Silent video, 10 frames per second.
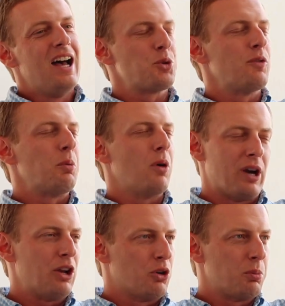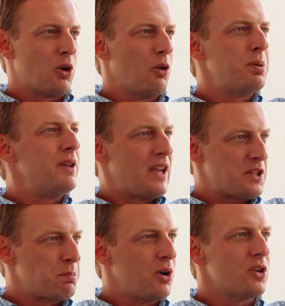So we have a great group called
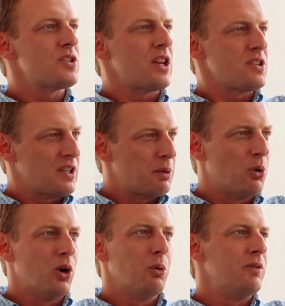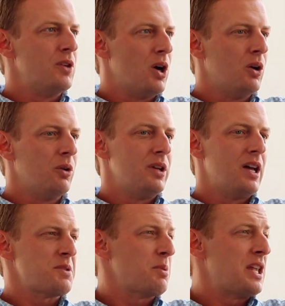PVX Partners out of Singapore. We've known
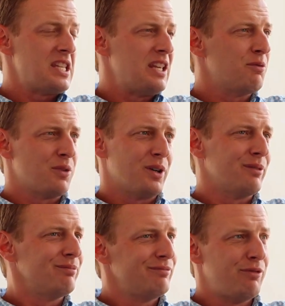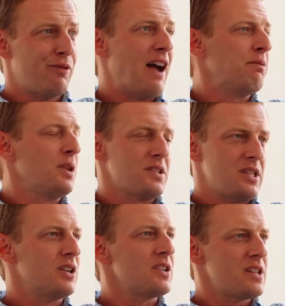some of that team for 5+
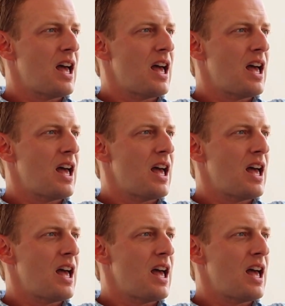years